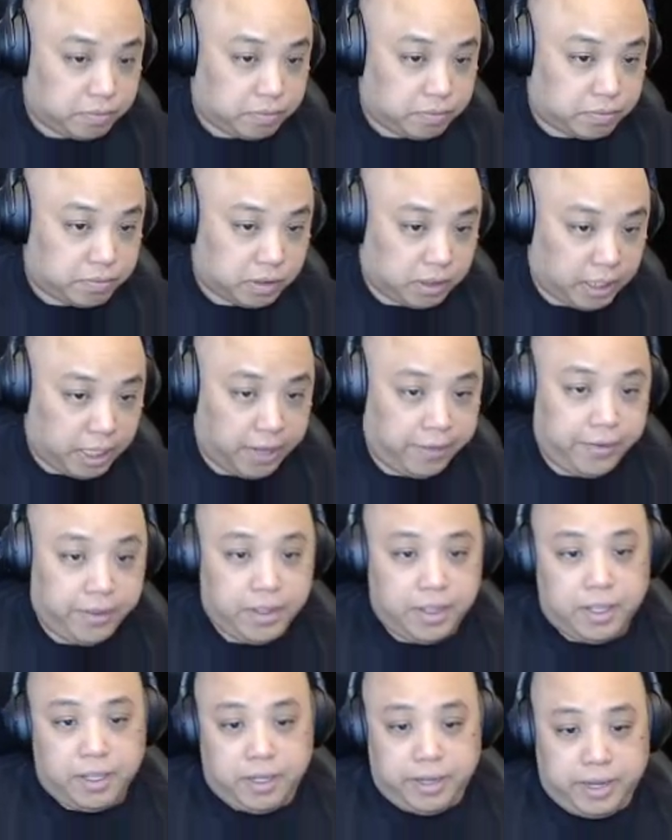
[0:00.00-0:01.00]
Okay,
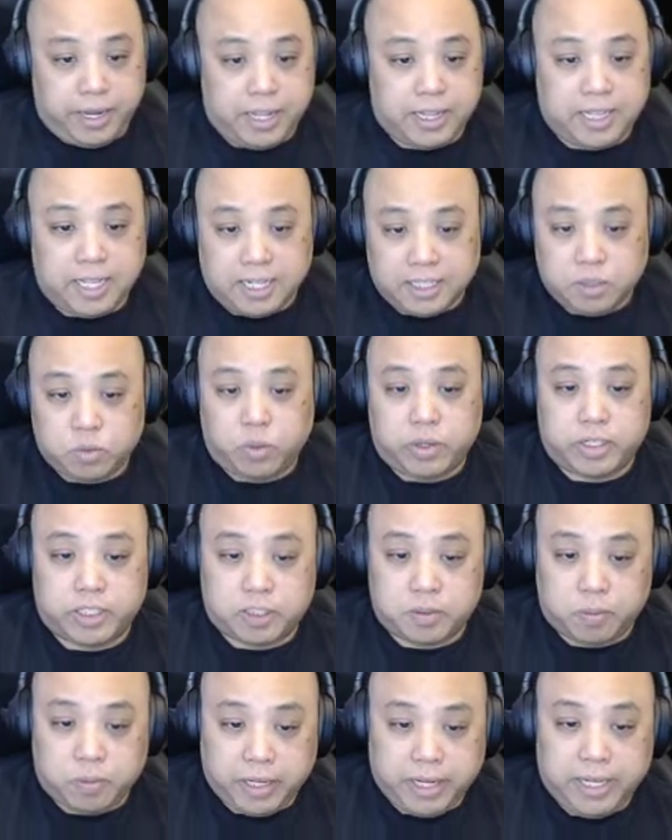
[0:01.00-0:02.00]
and that's what
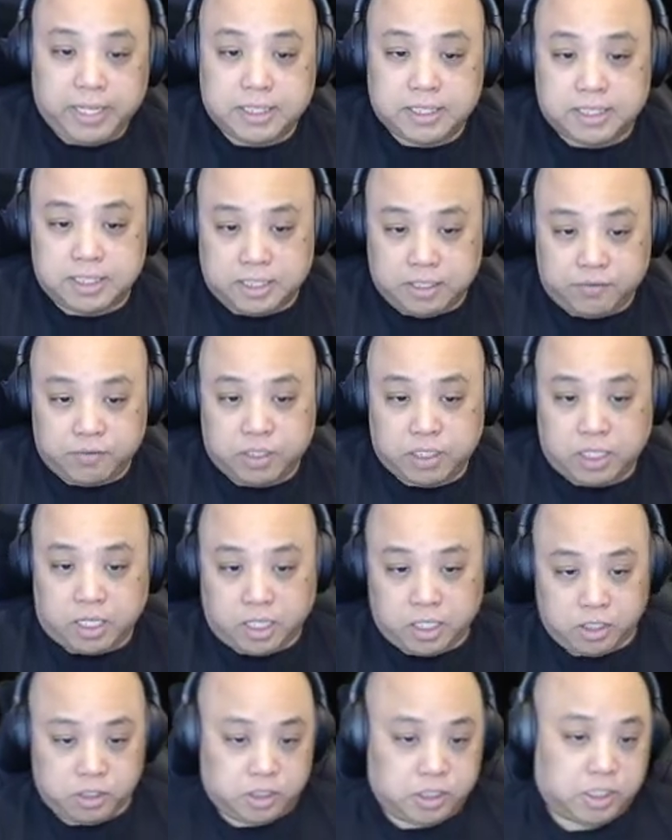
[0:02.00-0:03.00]
explains the different
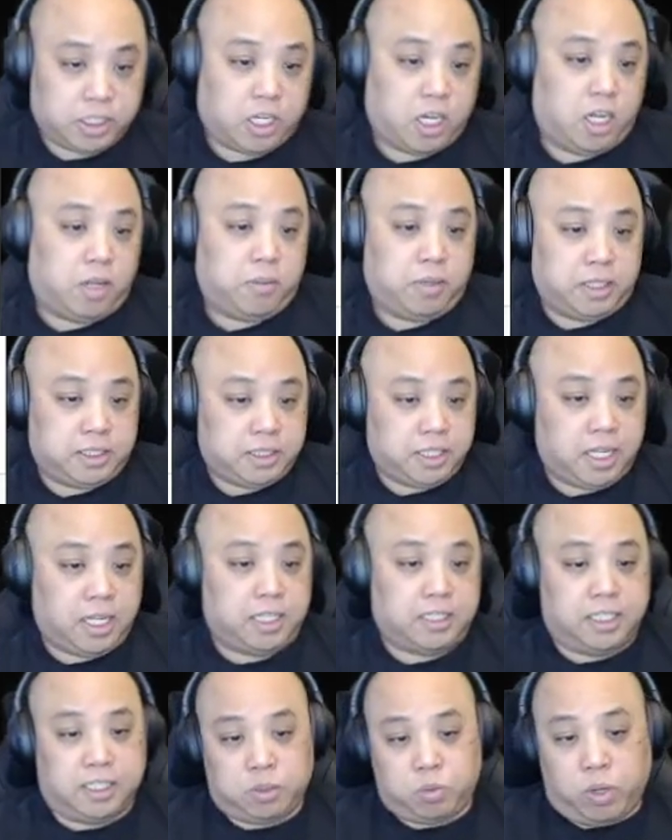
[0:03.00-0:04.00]
colors of the complex ions.
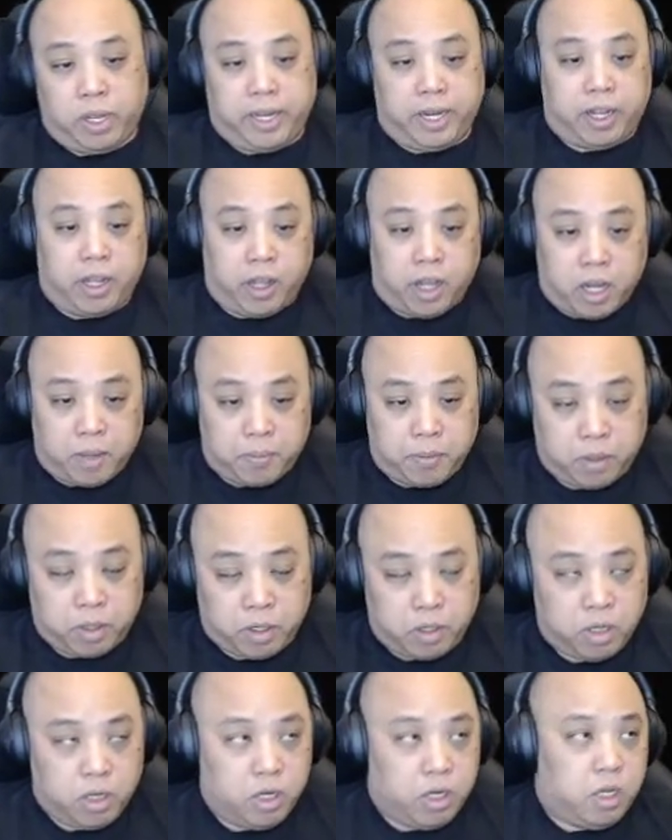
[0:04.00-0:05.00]
That's why
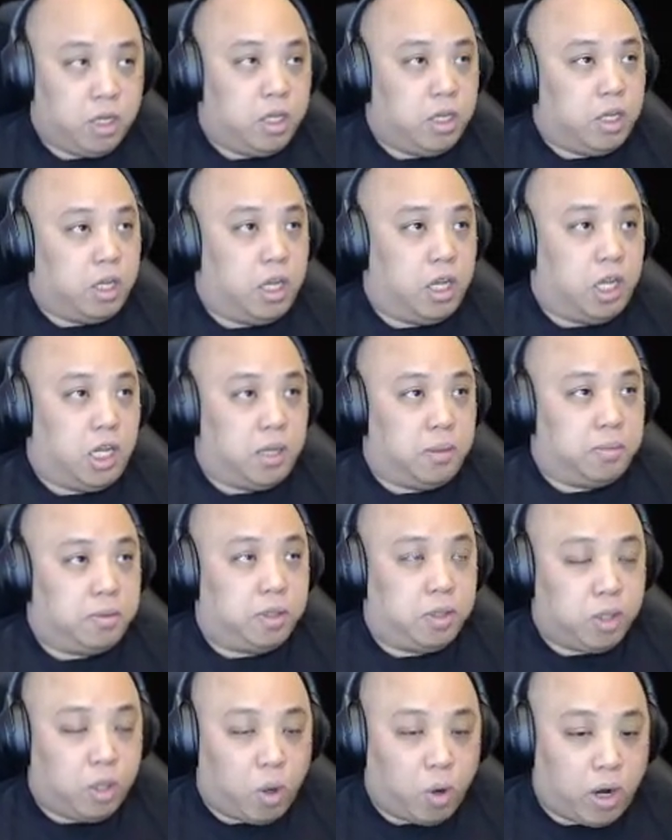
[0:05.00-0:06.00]
copper,
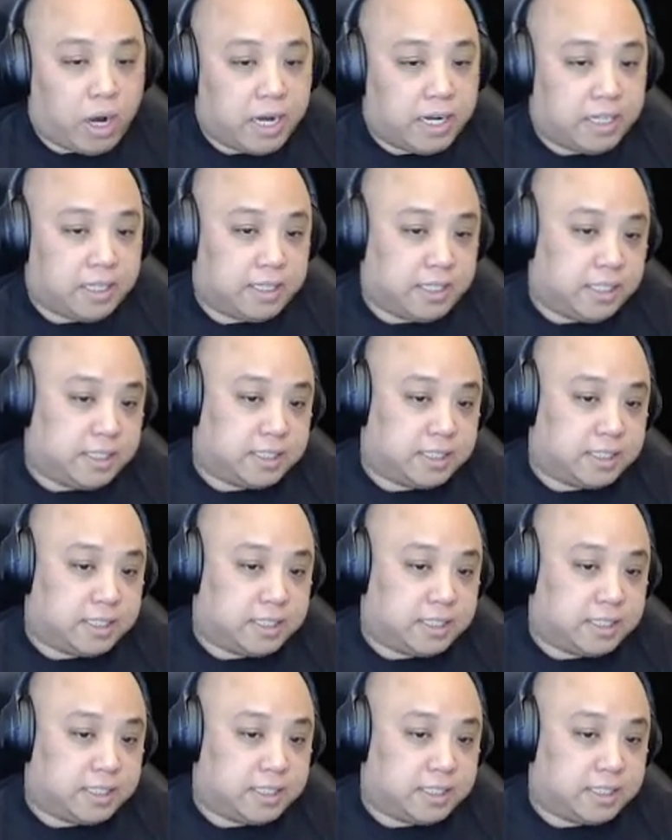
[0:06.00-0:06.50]
chloride, and things